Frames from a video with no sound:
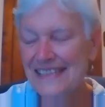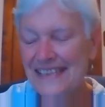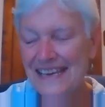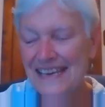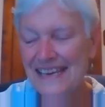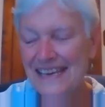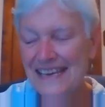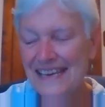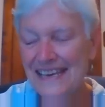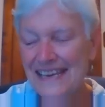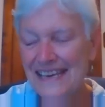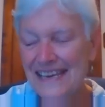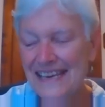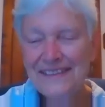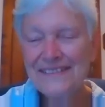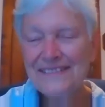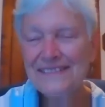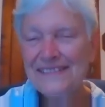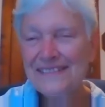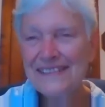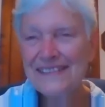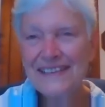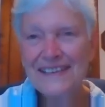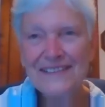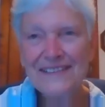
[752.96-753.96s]
yeah,
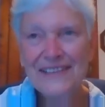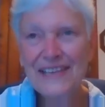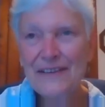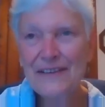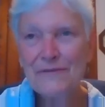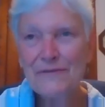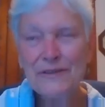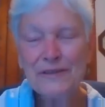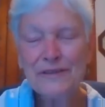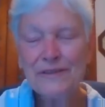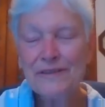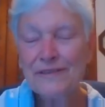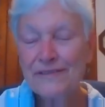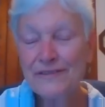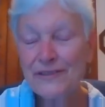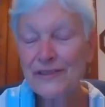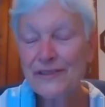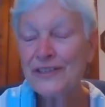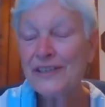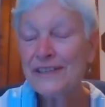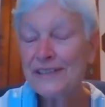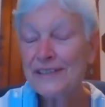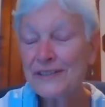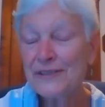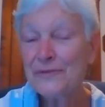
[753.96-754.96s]
they were
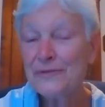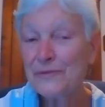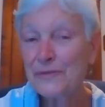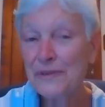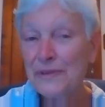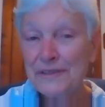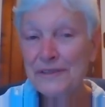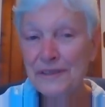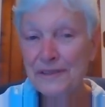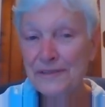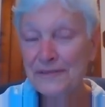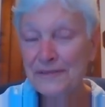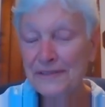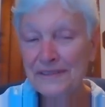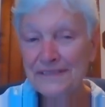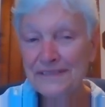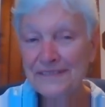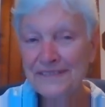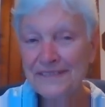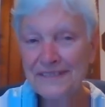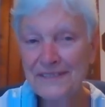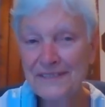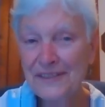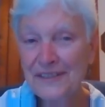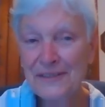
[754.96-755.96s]
just wonderful,
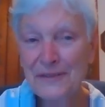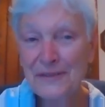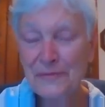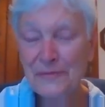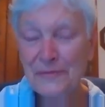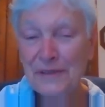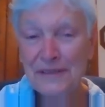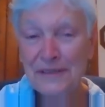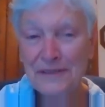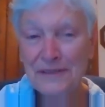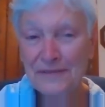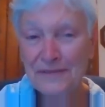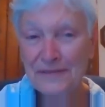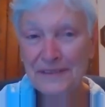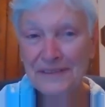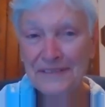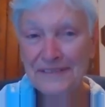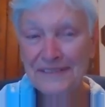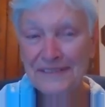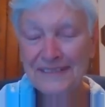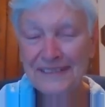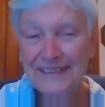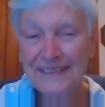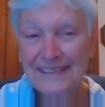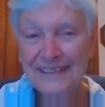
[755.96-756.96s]
just
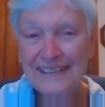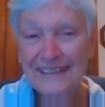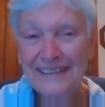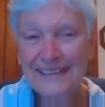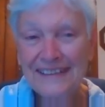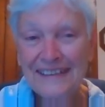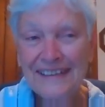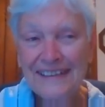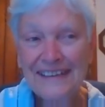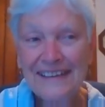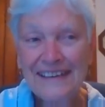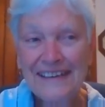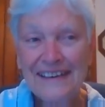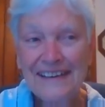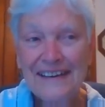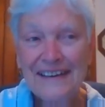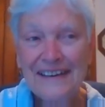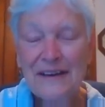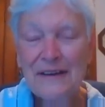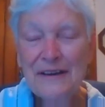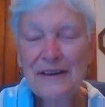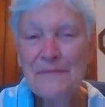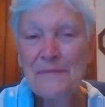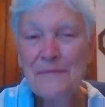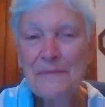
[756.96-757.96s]
wonderful.
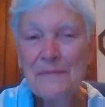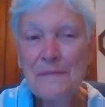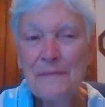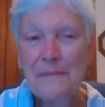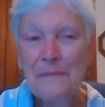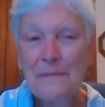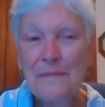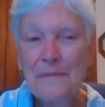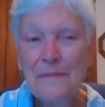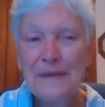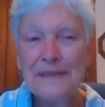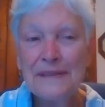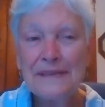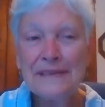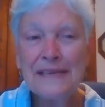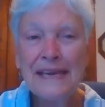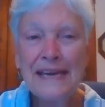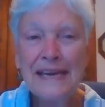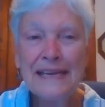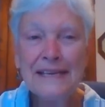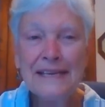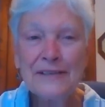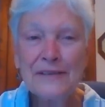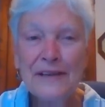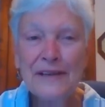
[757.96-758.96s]

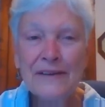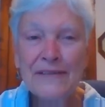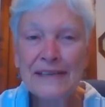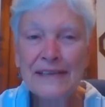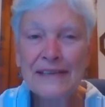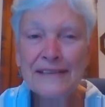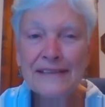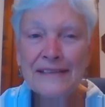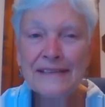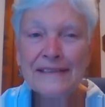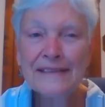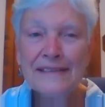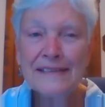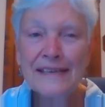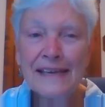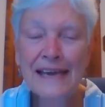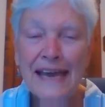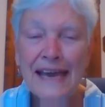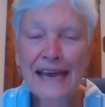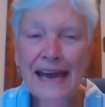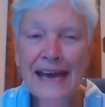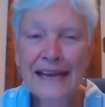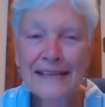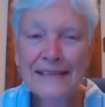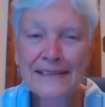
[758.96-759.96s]
Kay, do you have anything to
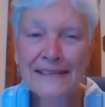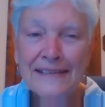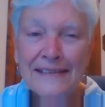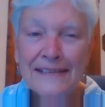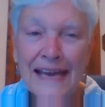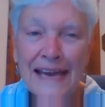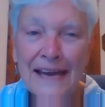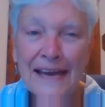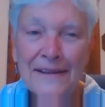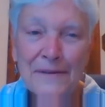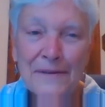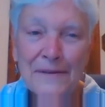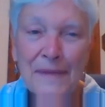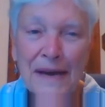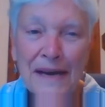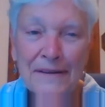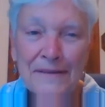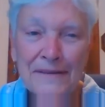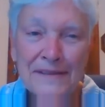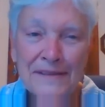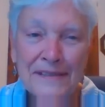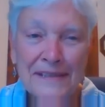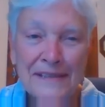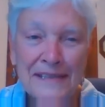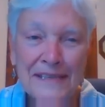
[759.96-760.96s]
add to that
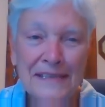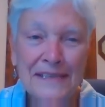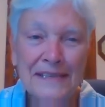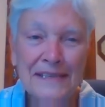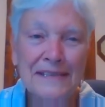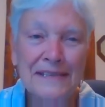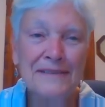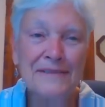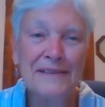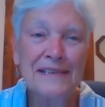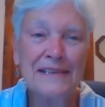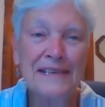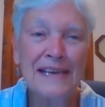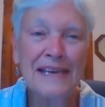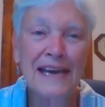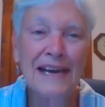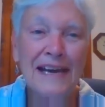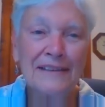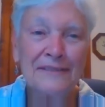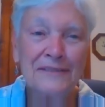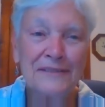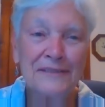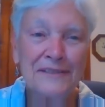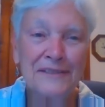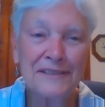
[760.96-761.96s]
about the
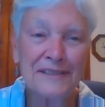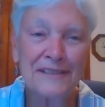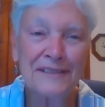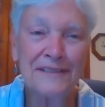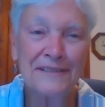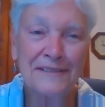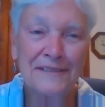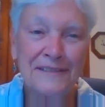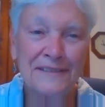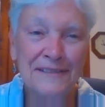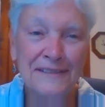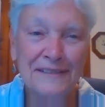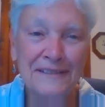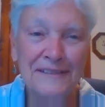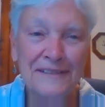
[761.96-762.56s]
actors that?